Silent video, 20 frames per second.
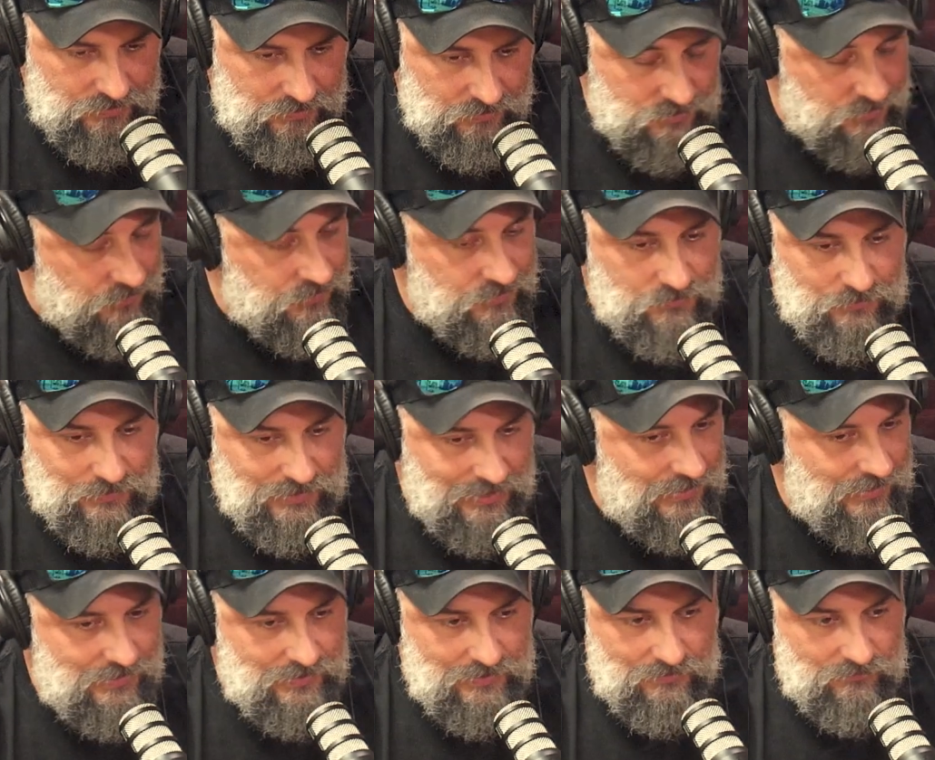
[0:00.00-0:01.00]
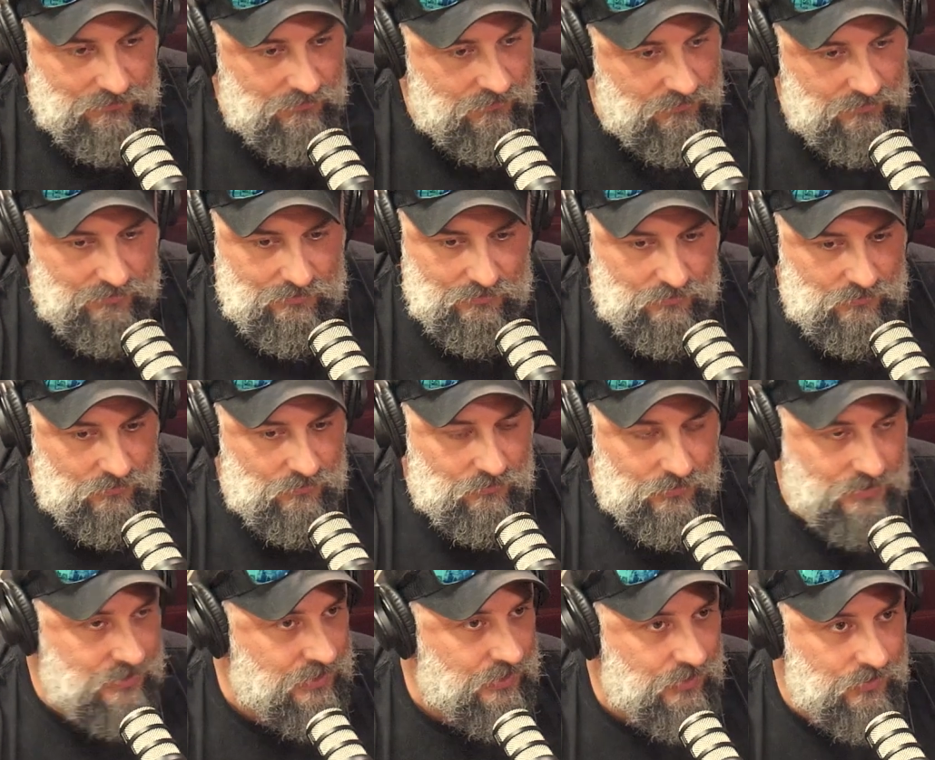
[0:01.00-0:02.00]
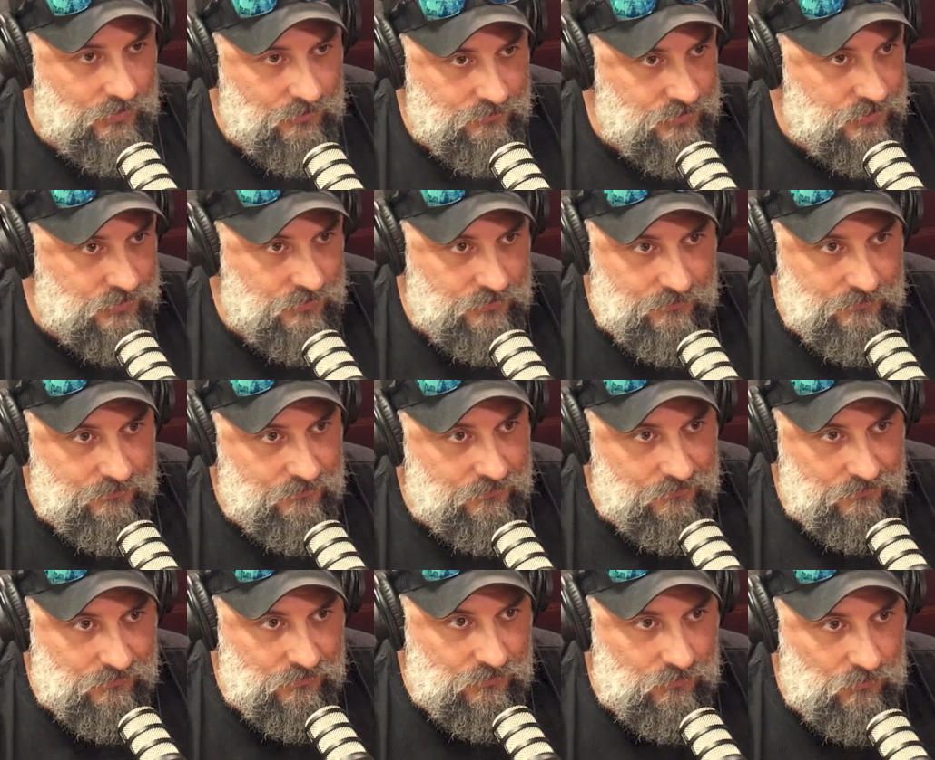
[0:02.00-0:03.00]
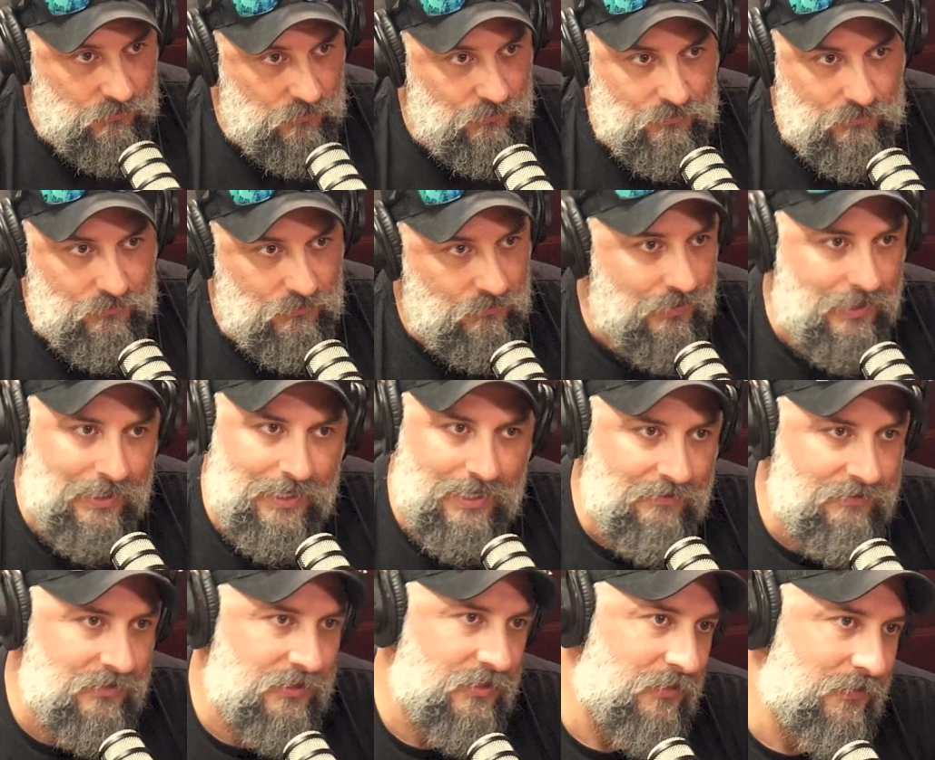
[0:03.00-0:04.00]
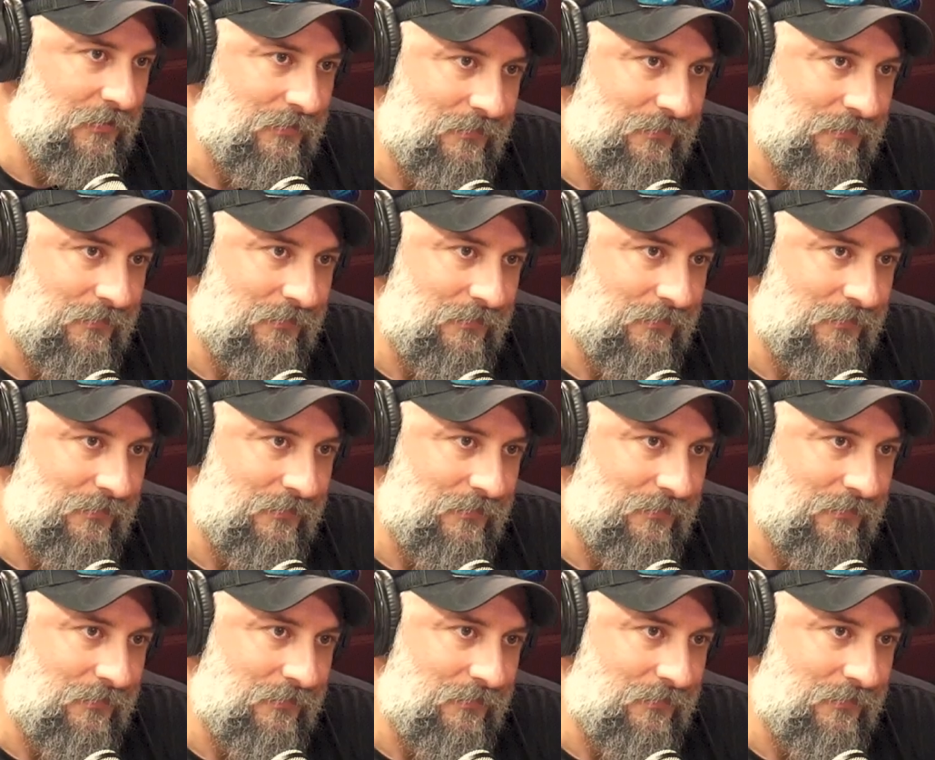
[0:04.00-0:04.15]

As soon as we get hit with tariffs, we have to.